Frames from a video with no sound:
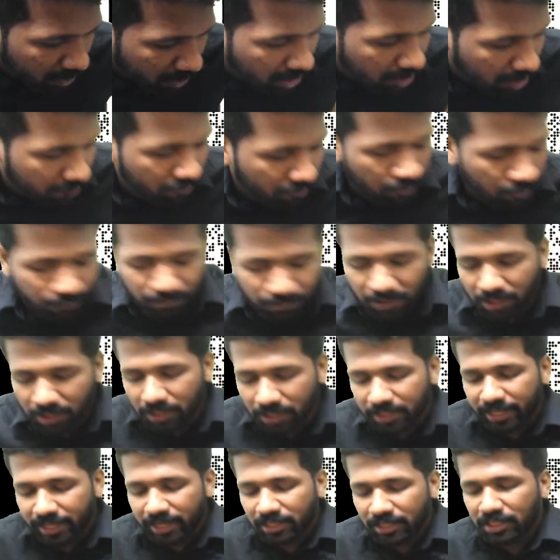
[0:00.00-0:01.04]
If you feel
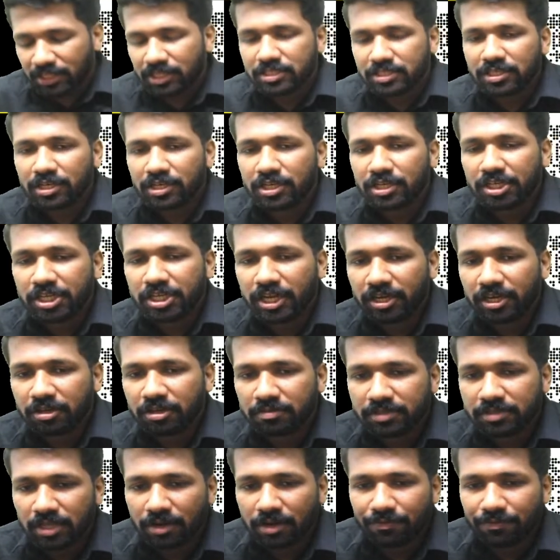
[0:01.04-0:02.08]
that these
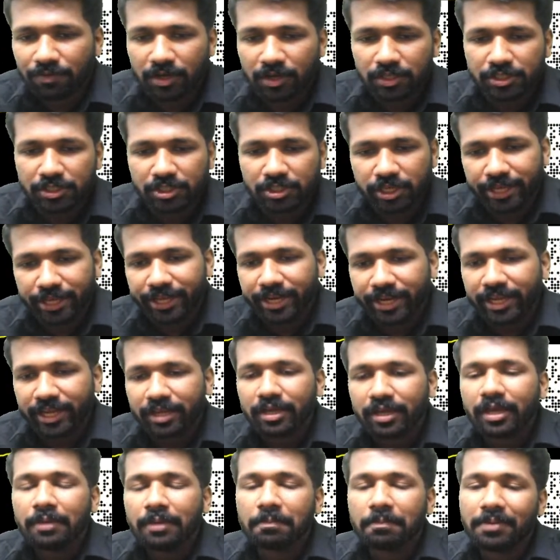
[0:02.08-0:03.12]
initiatives are worth sharing,
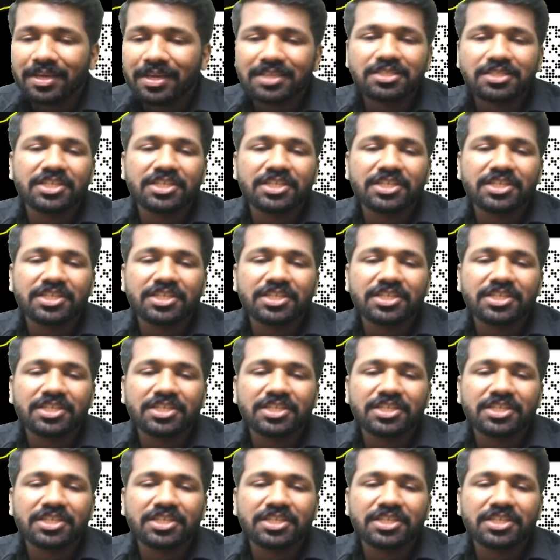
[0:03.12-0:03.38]
please